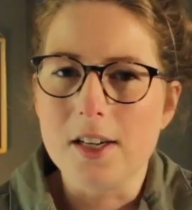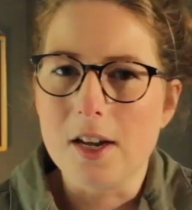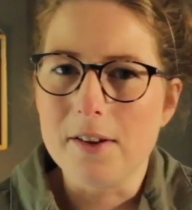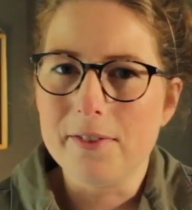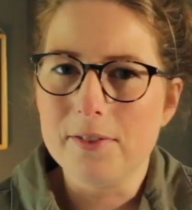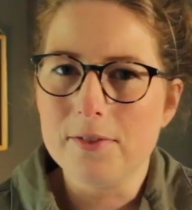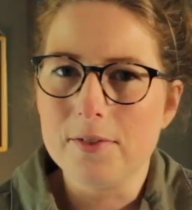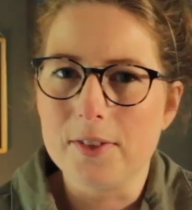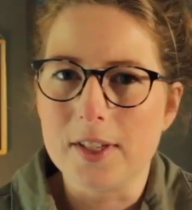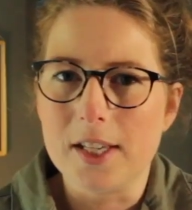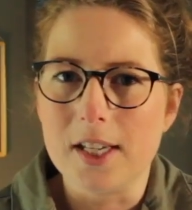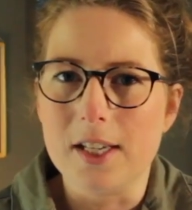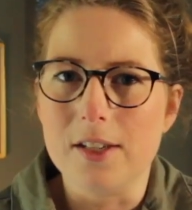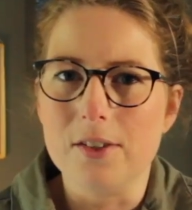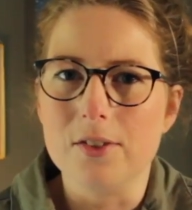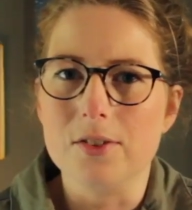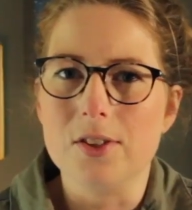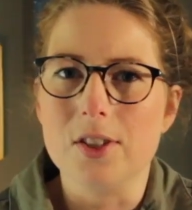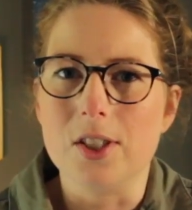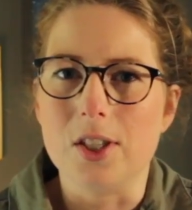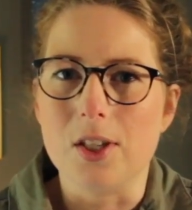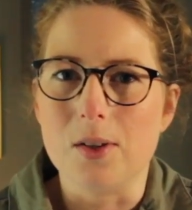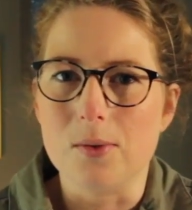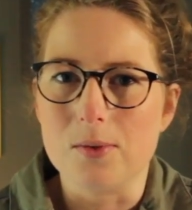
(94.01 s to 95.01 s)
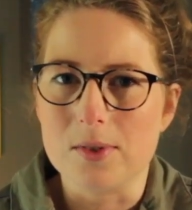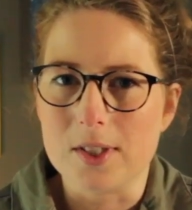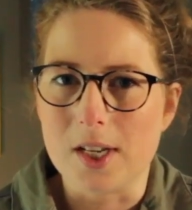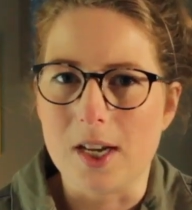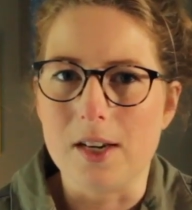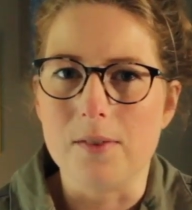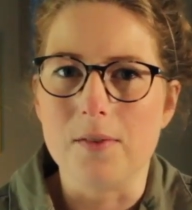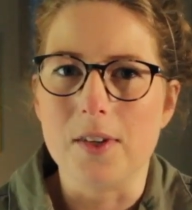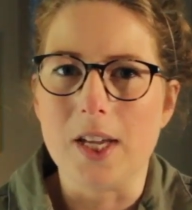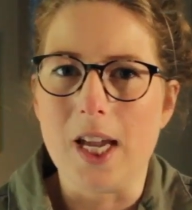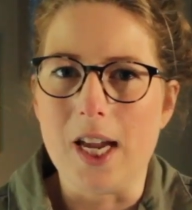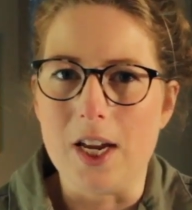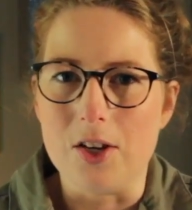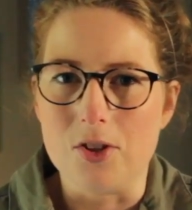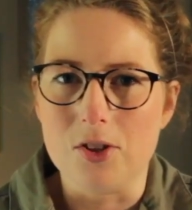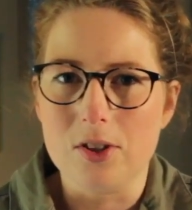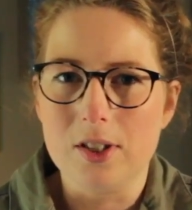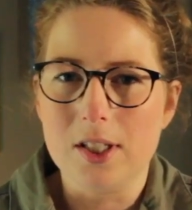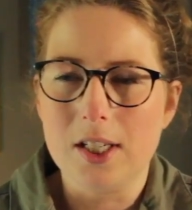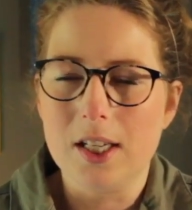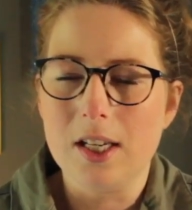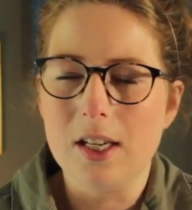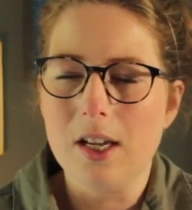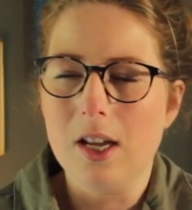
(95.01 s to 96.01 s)
enough of a heel to use kind of
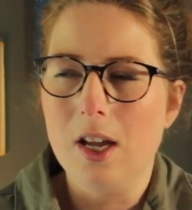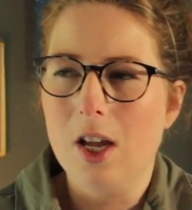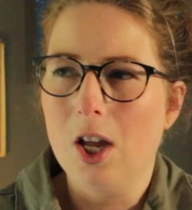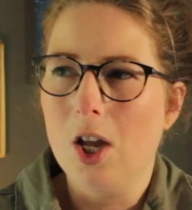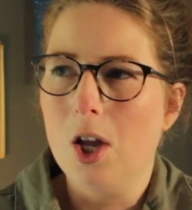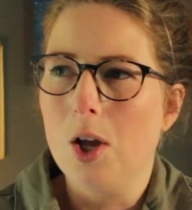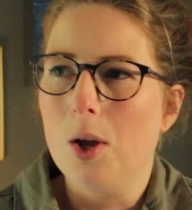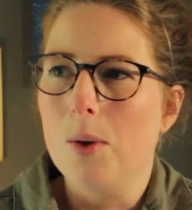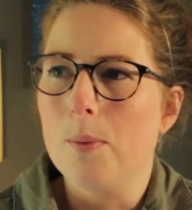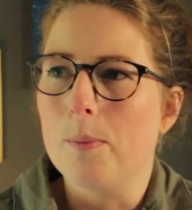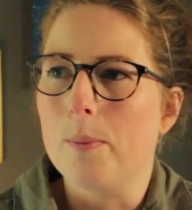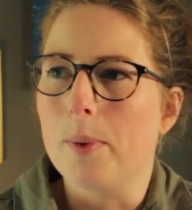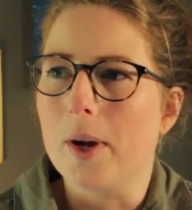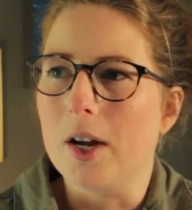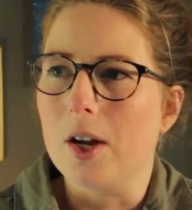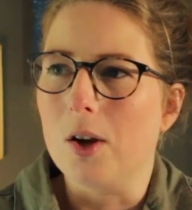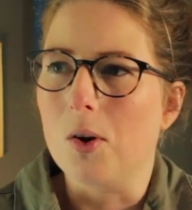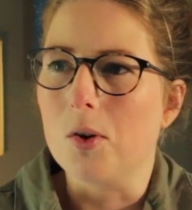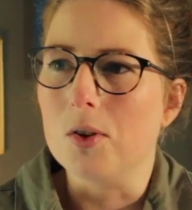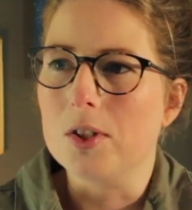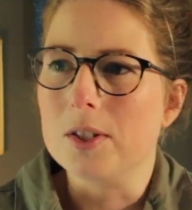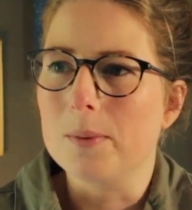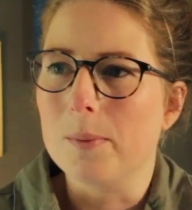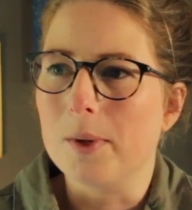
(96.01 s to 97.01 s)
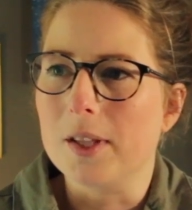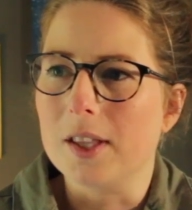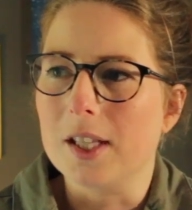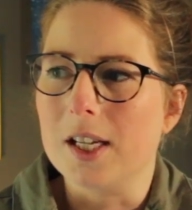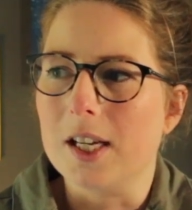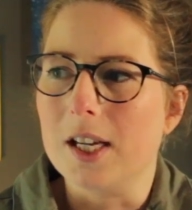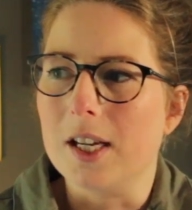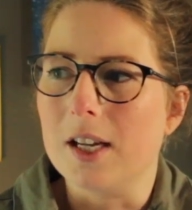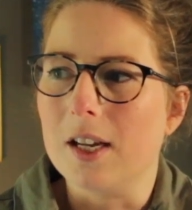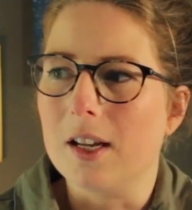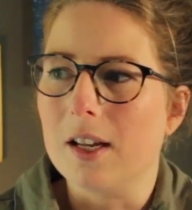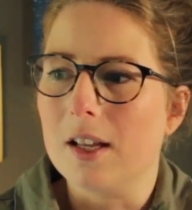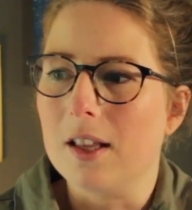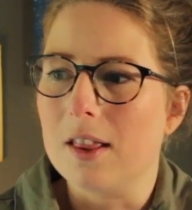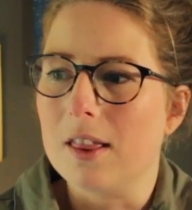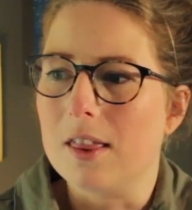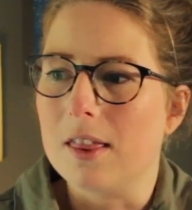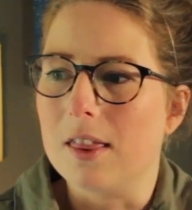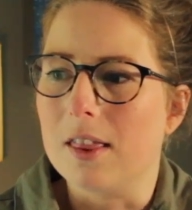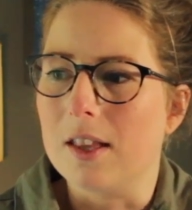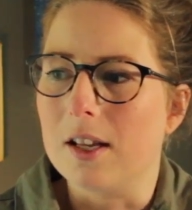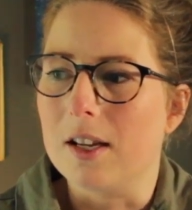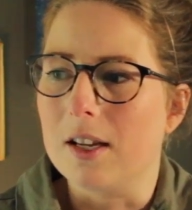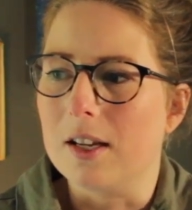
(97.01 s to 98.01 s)
occasionally, but ultimately
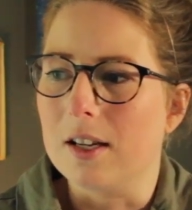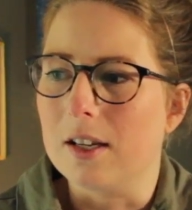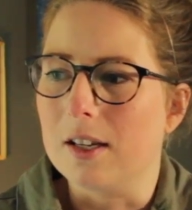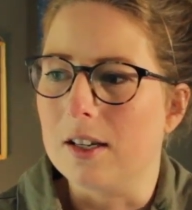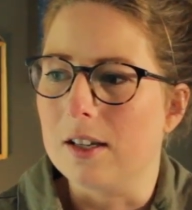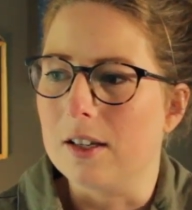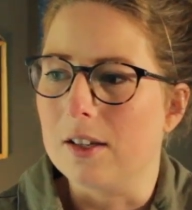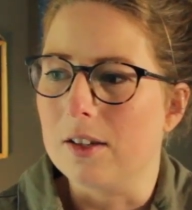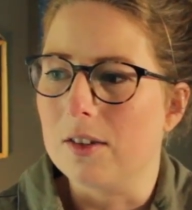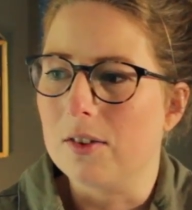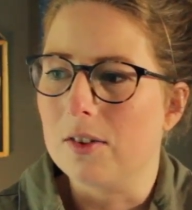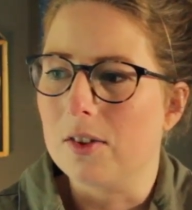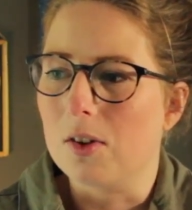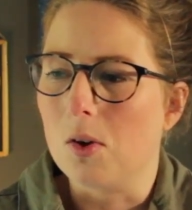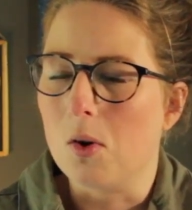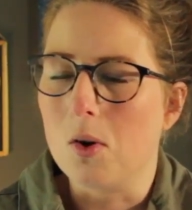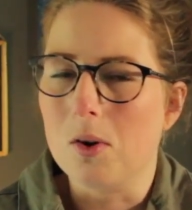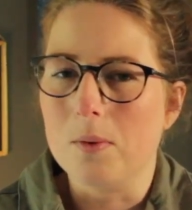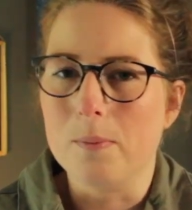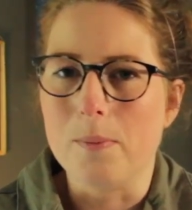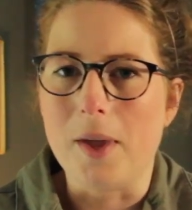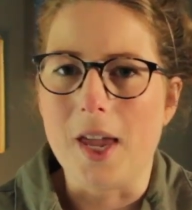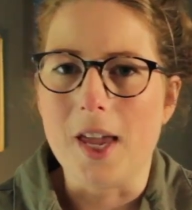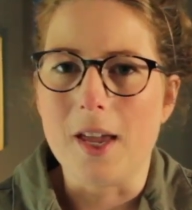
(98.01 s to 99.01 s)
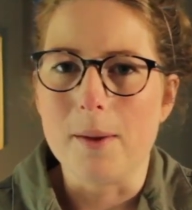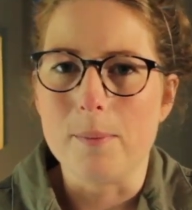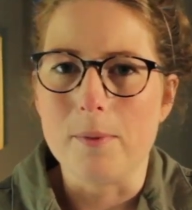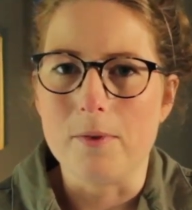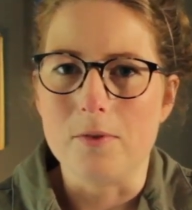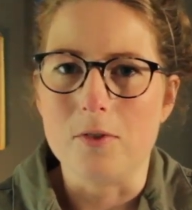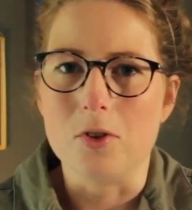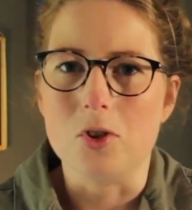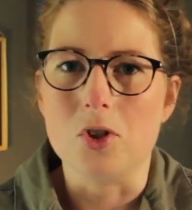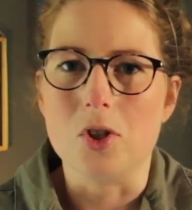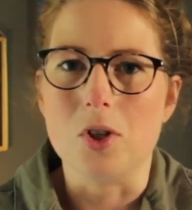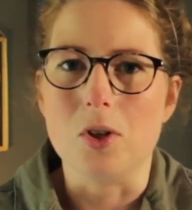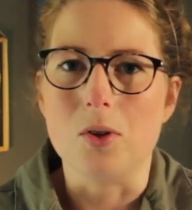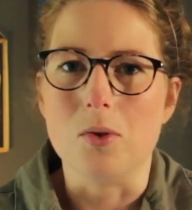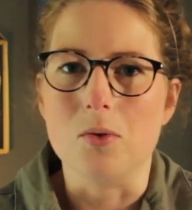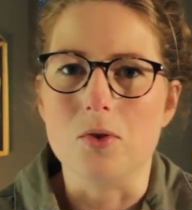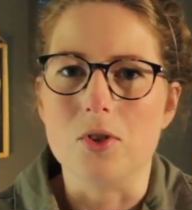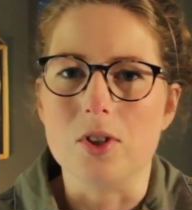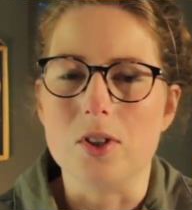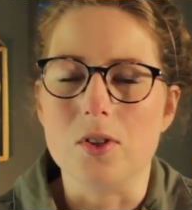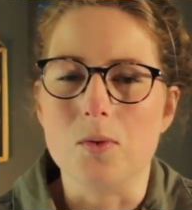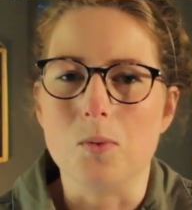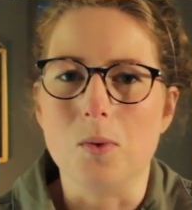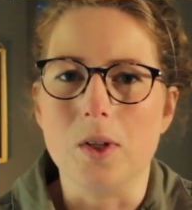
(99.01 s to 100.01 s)
the whole makeup of the shoe
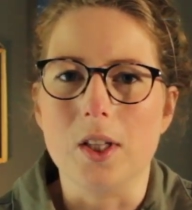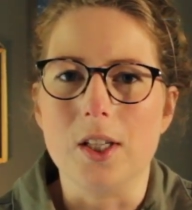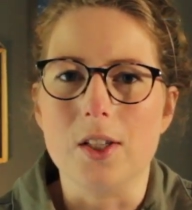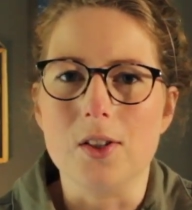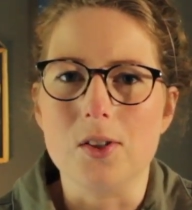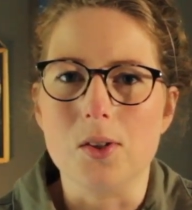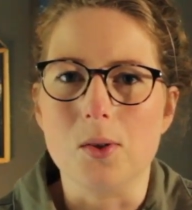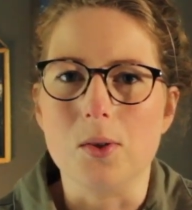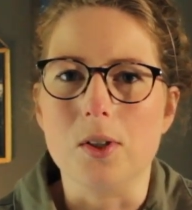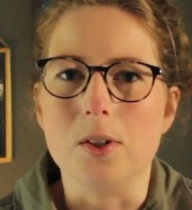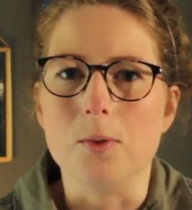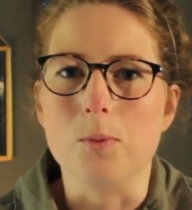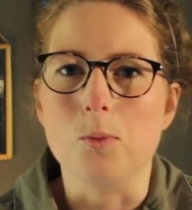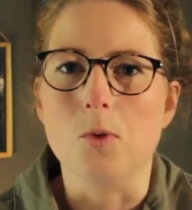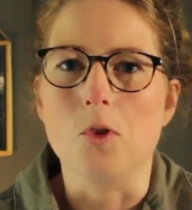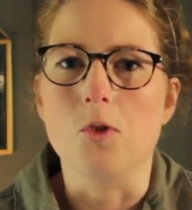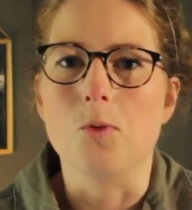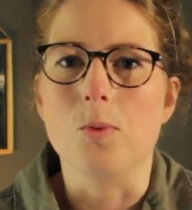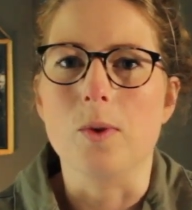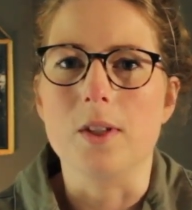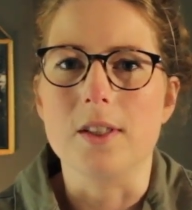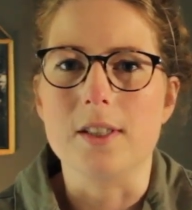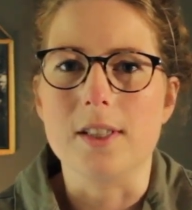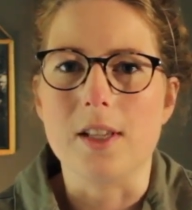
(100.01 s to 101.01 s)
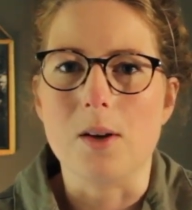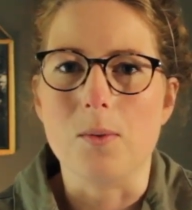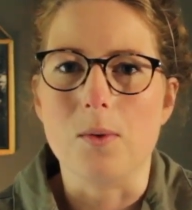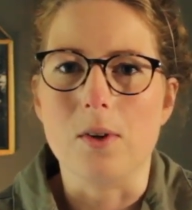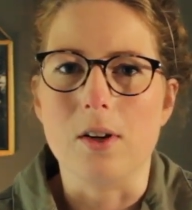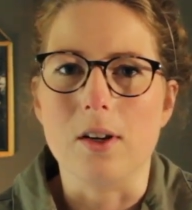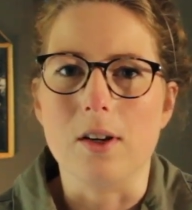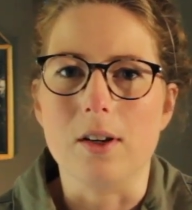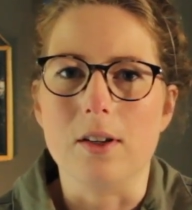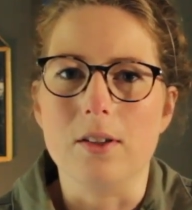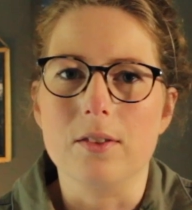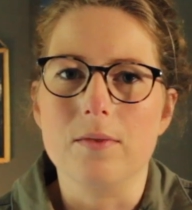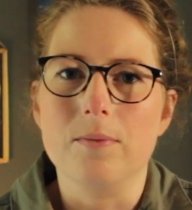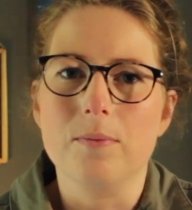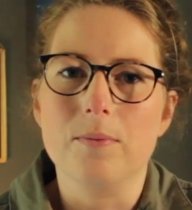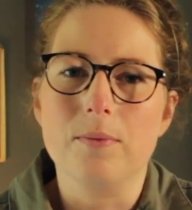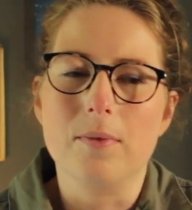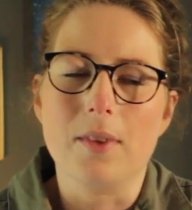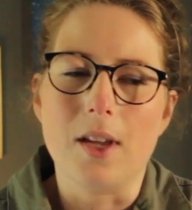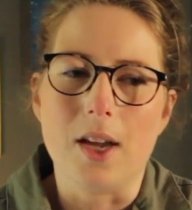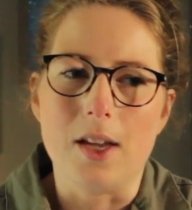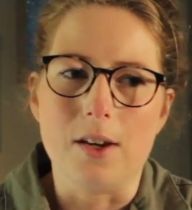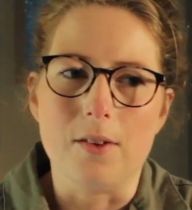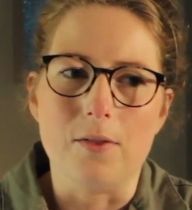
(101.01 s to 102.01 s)
just really suited movements that were
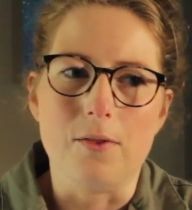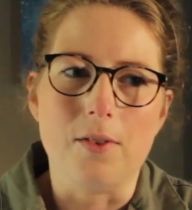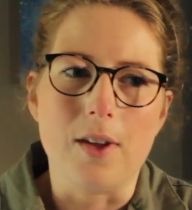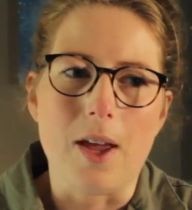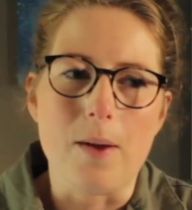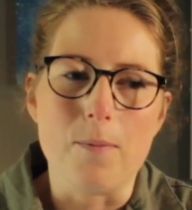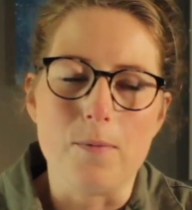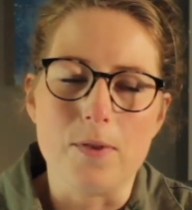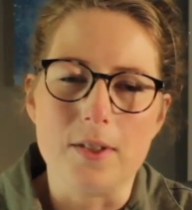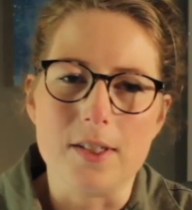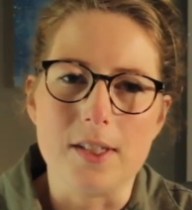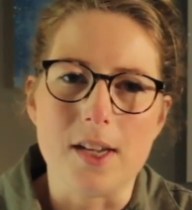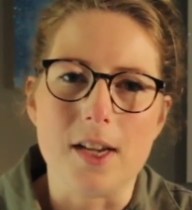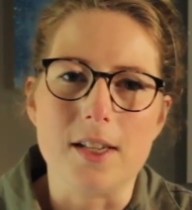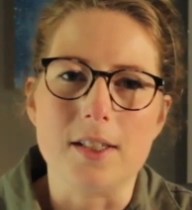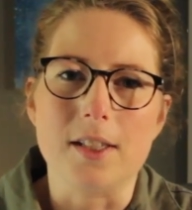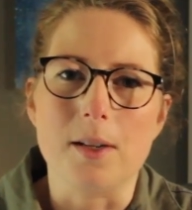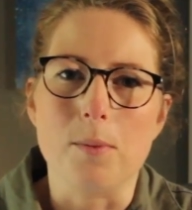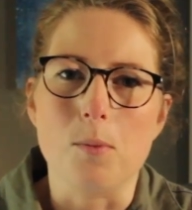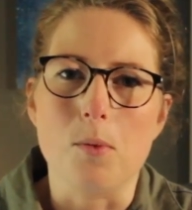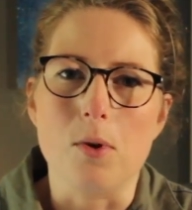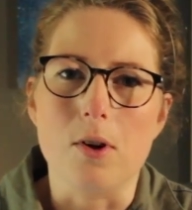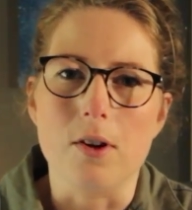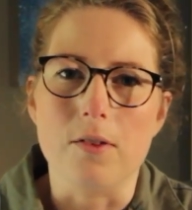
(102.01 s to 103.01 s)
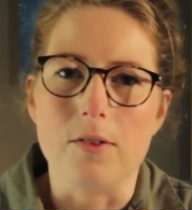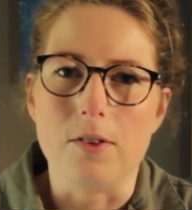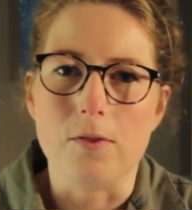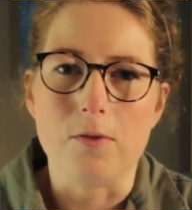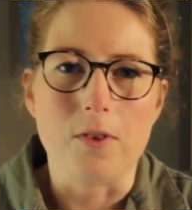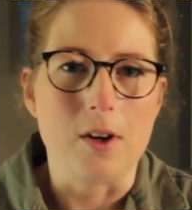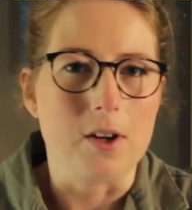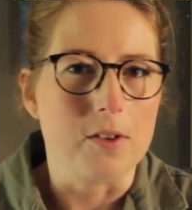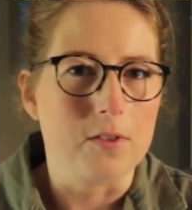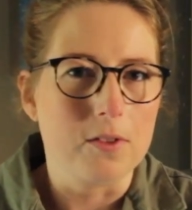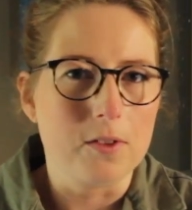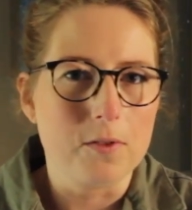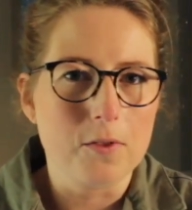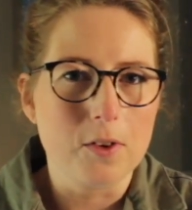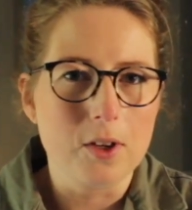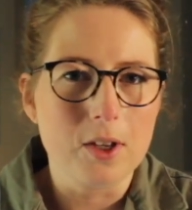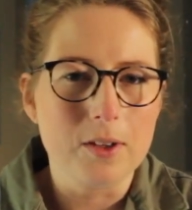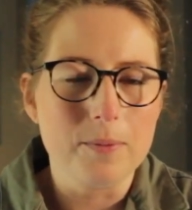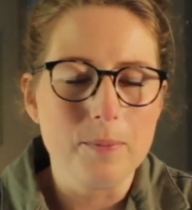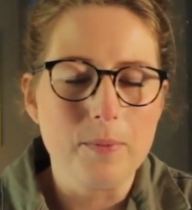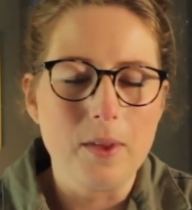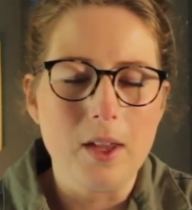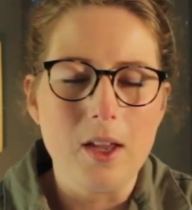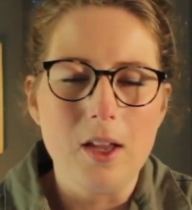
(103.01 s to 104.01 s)
kind of emphasizing more of the front of the foot.